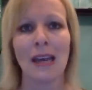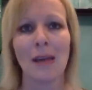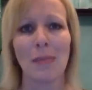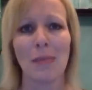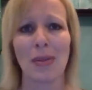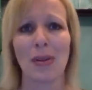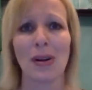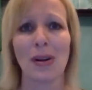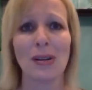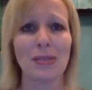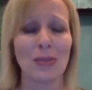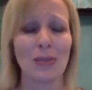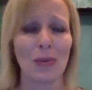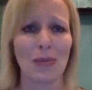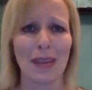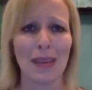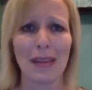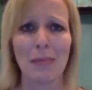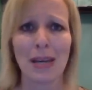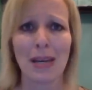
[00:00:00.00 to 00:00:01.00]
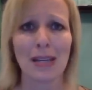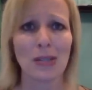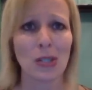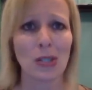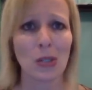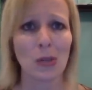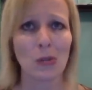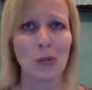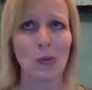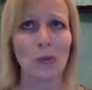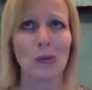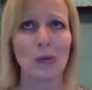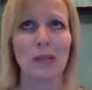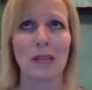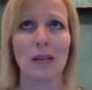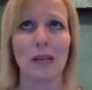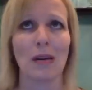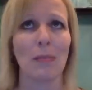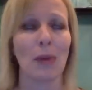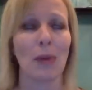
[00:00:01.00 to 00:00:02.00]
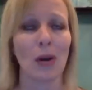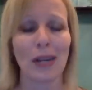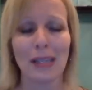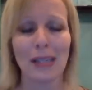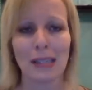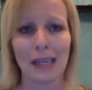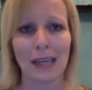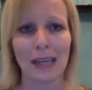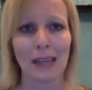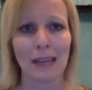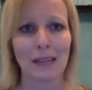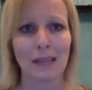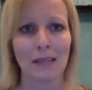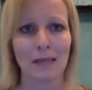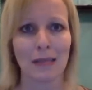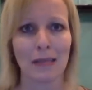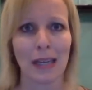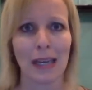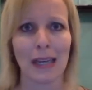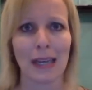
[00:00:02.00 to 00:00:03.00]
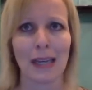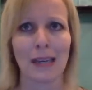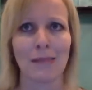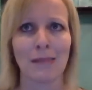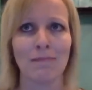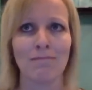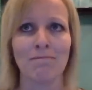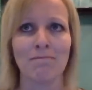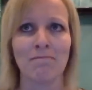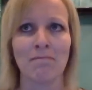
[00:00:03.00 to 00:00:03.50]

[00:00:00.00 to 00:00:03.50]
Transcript: But then also they might choose a party date like